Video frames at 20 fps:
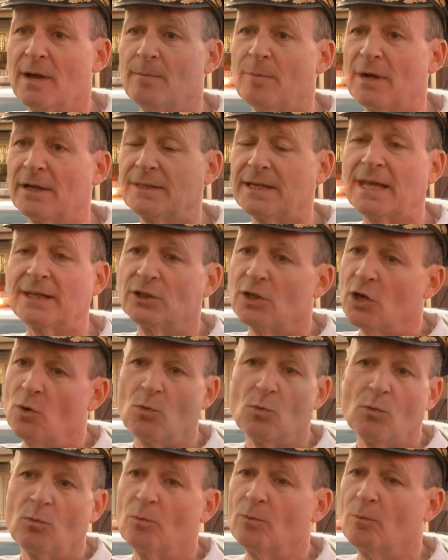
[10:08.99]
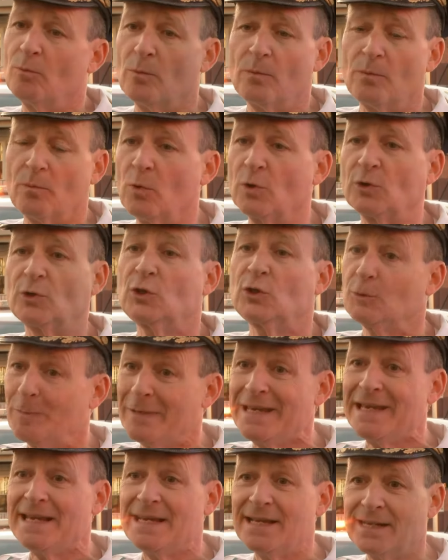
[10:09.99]
but I don't know what
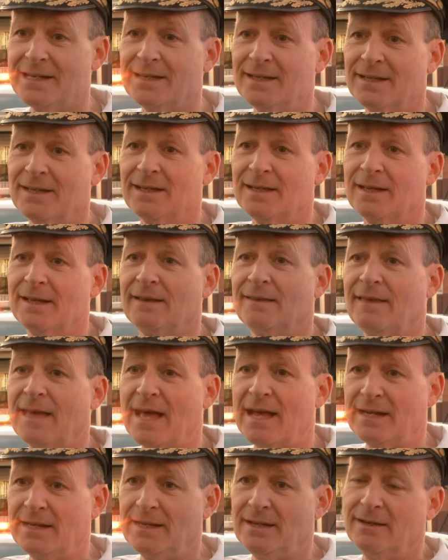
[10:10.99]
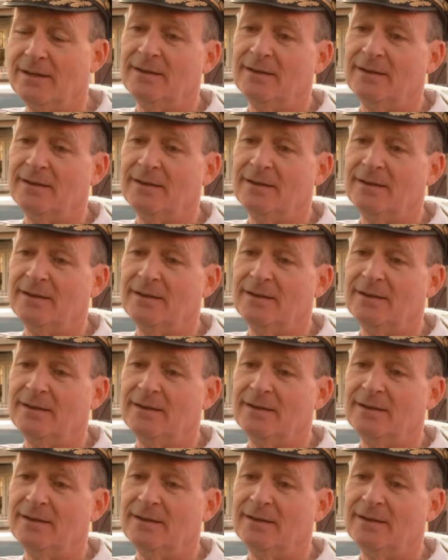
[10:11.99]
speed that